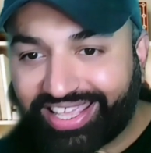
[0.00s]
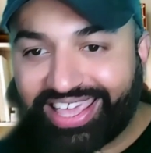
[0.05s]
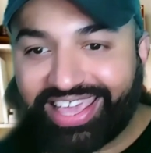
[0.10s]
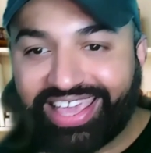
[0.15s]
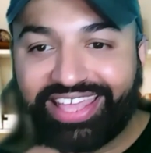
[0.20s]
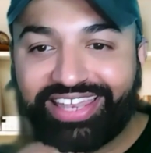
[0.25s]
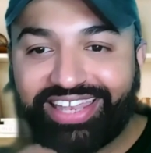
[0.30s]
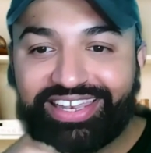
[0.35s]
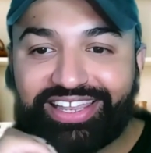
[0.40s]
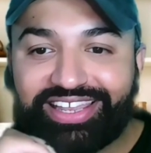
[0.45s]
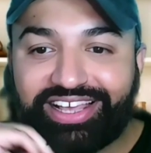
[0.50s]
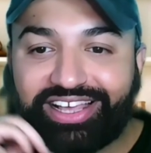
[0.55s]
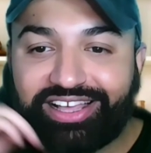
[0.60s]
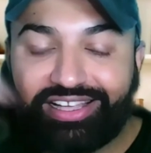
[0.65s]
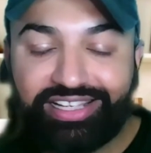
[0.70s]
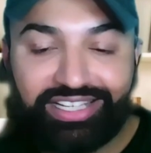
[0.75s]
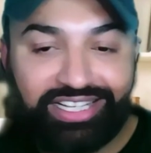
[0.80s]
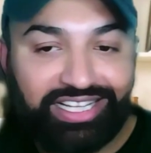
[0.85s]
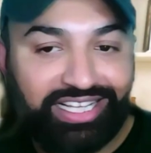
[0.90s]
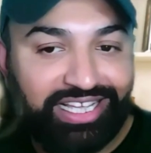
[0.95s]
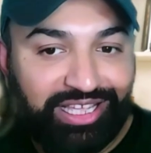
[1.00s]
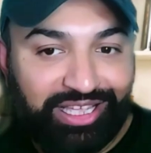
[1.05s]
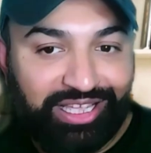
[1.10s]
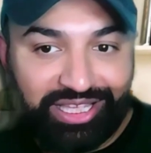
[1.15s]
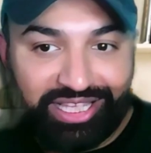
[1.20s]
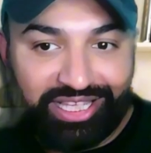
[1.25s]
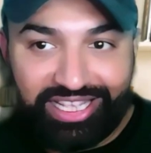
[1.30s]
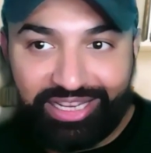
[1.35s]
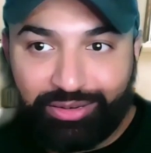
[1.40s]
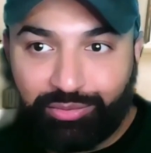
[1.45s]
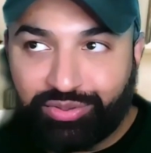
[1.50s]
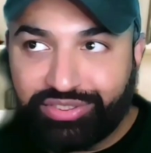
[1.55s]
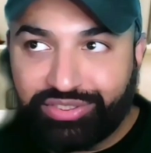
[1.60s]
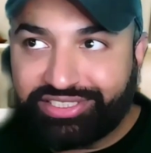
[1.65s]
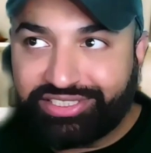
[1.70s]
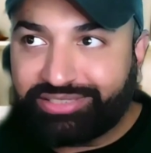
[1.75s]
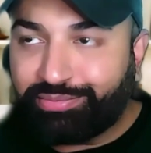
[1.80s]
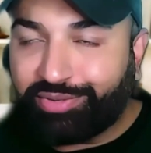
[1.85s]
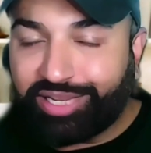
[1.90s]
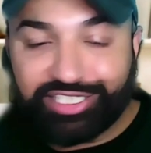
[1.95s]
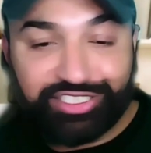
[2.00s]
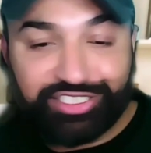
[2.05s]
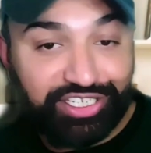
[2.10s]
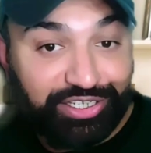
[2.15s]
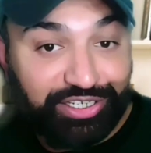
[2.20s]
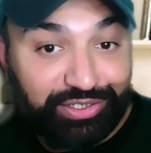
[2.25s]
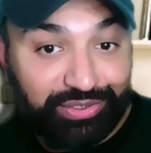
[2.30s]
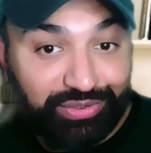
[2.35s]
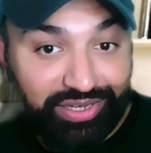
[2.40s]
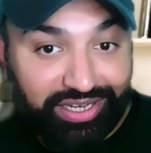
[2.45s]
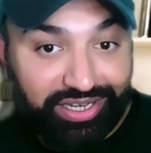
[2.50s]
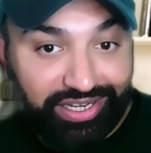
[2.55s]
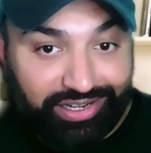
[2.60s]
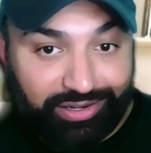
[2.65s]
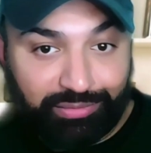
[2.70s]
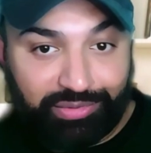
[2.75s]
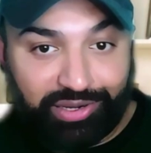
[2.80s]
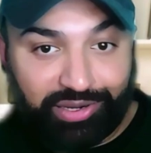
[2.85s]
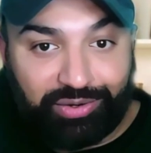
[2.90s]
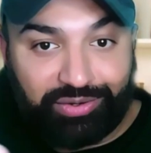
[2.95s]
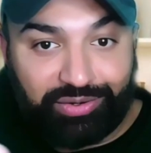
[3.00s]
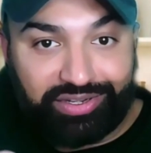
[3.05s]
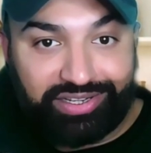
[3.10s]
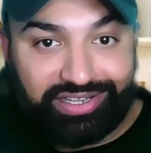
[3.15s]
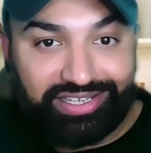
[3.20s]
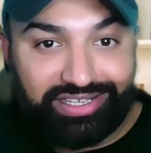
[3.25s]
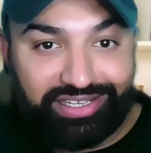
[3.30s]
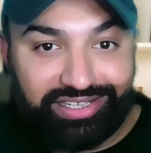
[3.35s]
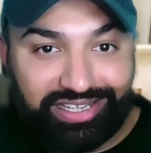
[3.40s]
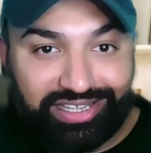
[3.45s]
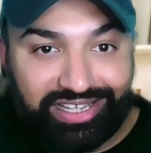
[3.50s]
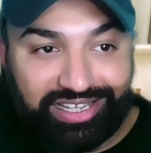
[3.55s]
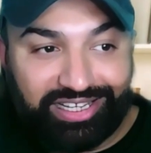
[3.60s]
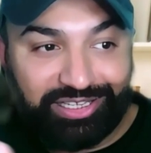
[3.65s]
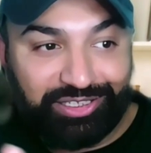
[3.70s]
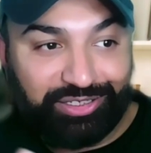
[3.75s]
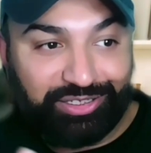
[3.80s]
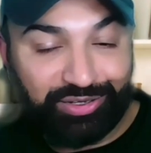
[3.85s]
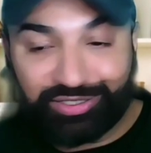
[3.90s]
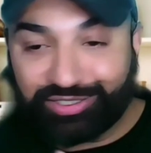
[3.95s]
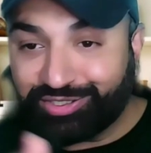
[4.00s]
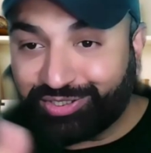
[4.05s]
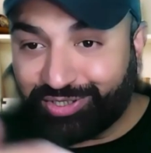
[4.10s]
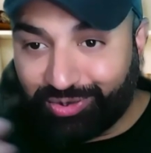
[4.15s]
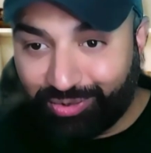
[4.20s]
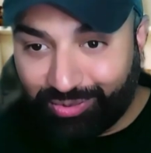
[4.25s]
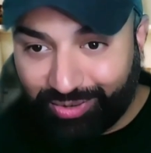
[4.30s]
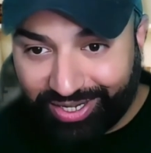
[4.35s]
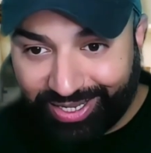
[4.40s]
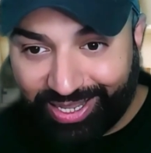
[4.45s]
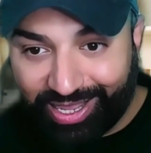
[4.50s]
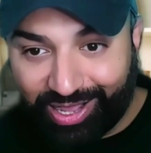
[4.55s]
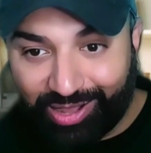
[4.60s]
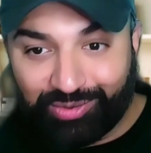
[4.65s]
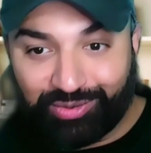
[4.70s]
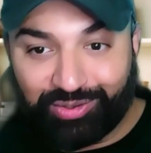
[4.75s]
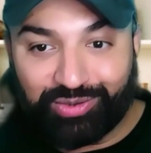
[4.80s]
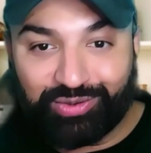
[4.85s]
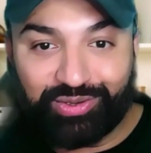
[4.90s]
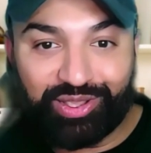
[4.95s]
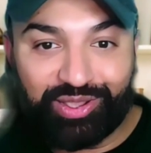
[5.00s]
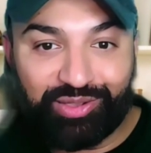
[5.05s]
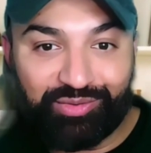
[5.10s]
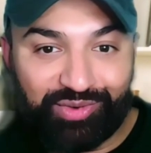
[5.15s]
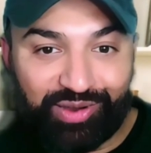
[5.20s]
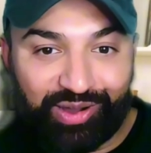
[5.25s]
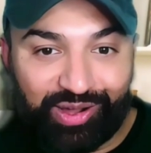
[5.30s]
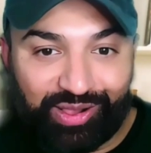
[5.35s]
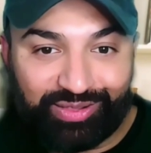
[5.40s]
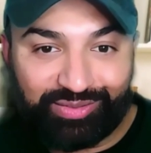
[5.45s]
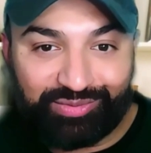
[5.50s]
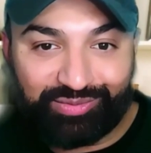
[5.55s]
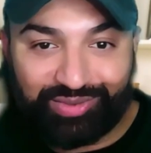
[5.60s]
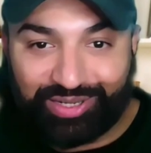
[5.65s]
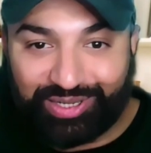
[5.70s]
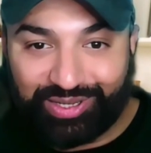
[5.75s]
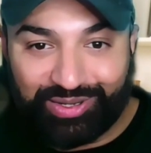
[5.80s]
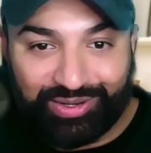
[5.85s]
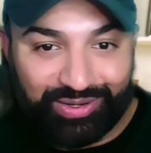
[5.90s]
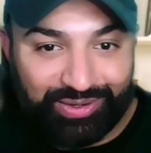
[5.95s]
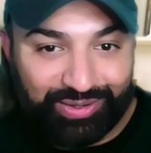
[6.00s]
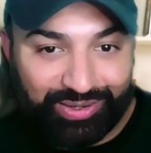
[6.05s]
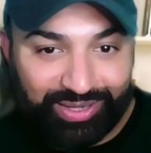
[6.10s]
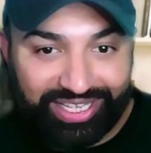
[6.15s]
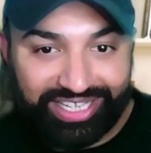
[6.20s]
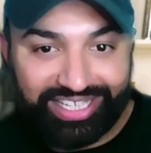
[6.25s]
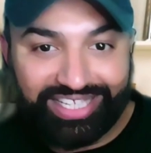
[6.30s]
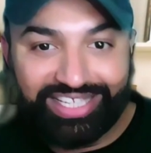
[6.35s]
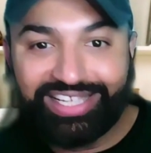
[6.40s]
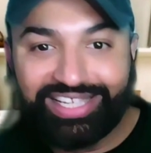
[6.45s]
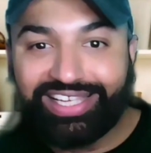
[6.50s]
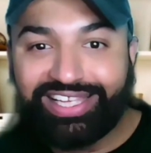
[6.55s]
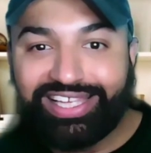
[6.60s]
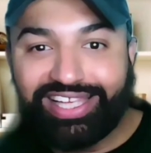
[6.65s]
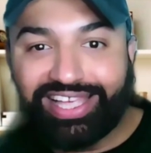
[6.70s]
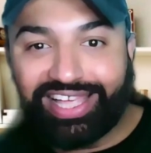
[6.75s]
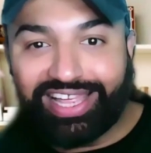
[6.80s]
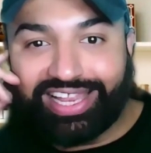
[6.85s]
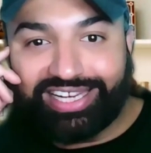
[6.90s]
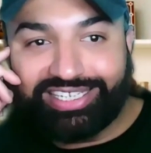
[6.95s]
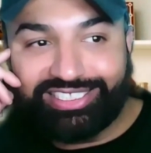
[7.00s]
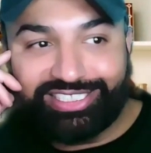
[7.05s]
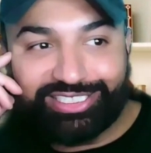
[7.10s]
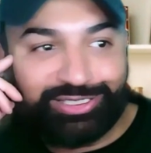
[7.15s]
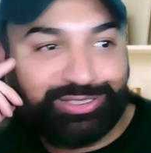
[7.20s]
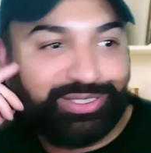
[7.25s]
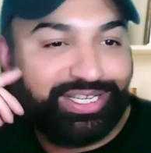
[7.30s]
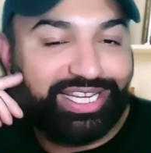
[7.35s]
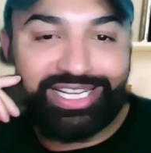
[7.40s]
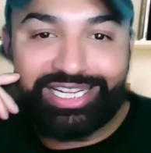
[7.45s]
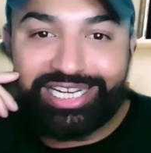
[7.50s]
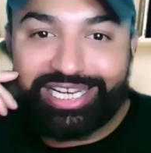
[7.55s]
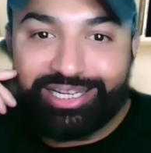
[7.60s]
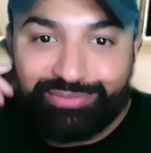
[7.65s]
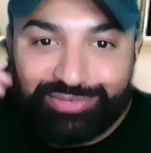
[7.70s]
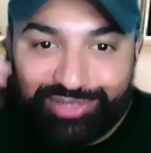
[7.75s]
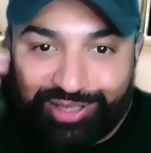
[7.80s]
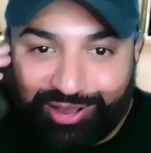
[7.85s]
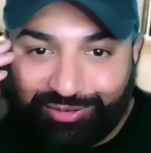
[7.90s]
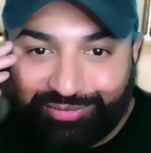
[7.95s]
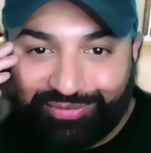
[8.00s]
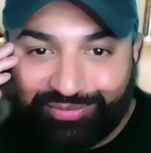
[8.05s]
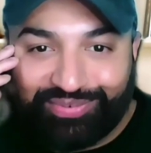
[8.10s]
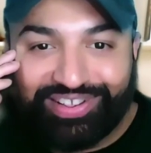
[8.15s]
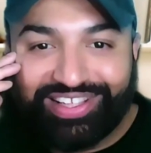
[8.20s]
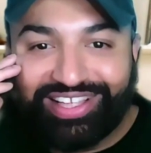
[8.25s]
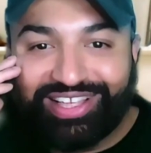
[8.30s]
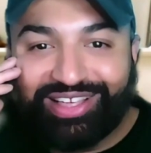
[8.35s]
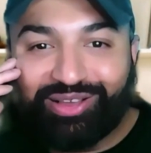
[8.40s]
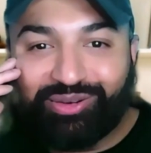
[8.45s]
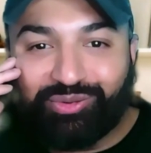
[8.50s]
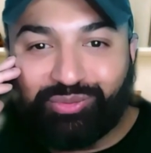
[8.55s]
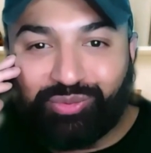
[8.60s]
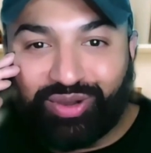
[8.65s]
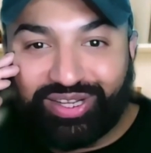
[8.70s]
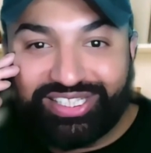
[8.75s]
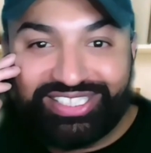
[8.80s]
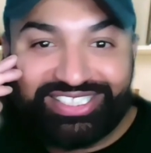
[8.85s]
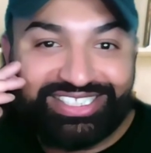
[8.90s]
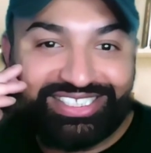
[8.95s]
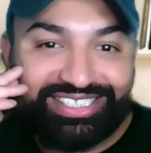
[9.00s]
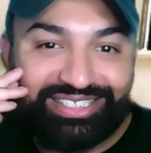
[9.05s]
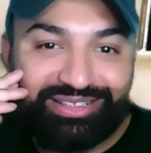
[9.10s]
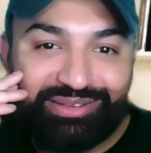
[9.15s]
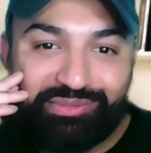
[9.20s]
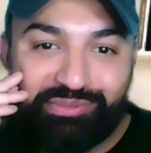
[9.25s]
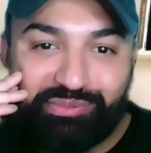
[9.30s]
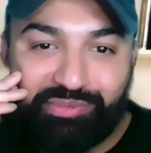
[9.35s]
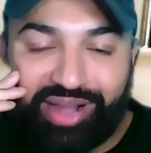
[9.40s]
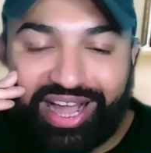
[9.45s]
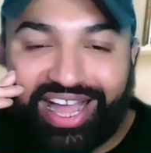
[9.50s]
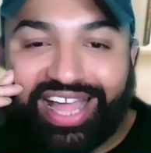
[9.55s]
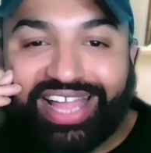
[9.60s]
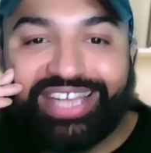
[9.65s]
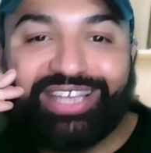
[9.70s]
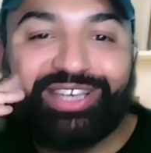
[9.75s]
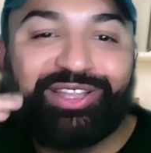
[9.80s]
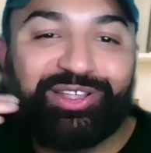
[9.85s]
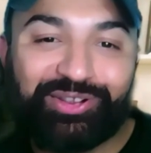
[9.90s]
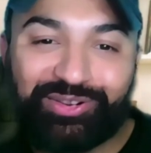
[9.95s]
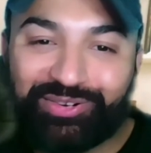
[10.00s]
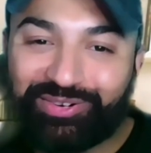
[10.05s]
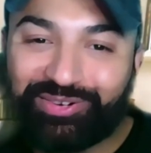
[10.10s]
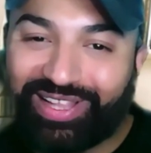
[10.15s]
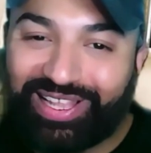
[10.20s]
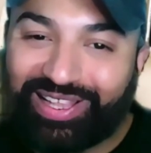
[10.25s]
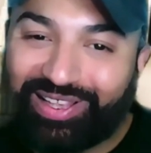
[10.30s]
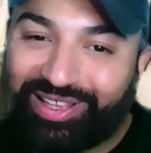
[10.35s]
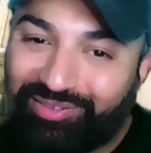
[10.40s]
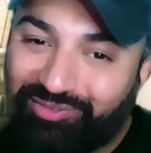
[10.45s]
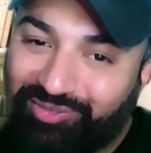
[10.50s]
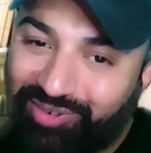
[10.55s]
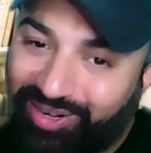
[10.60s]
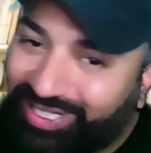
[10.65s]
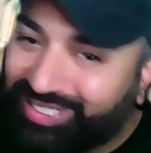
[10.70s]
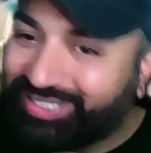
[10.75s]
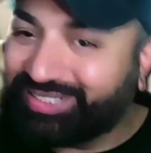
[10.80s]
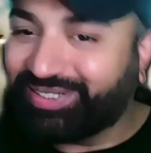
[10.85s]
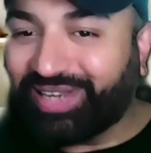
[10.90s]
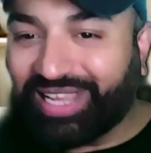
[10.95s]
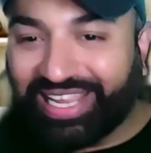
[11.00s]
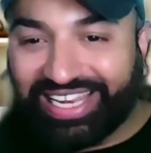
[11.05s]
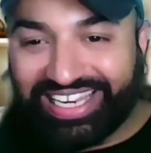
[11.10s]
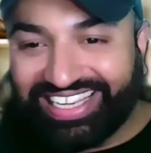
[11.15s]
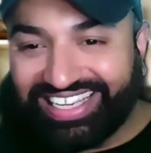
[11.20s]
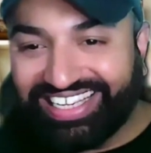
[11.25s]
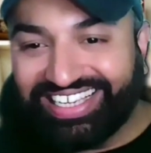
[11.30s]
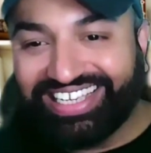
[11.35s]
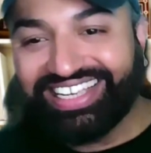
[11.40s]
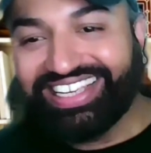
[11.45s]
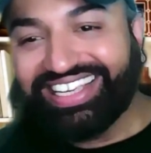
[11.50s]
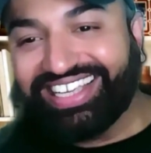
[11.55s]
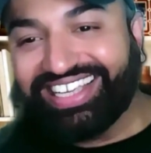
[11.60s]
And it was pleasure to learn about your story, how you evolve, what you're doing, and just to get a glimpse of what's behind you, like what is really,